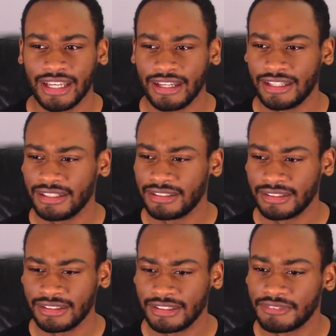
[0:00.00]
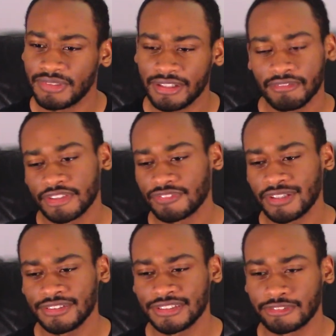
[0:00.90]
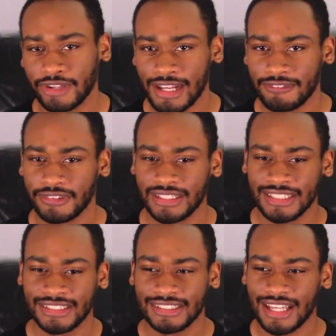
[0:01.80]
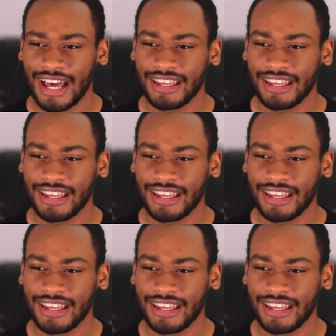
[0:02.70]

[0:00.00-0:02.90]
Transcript: and as far as his writing for this,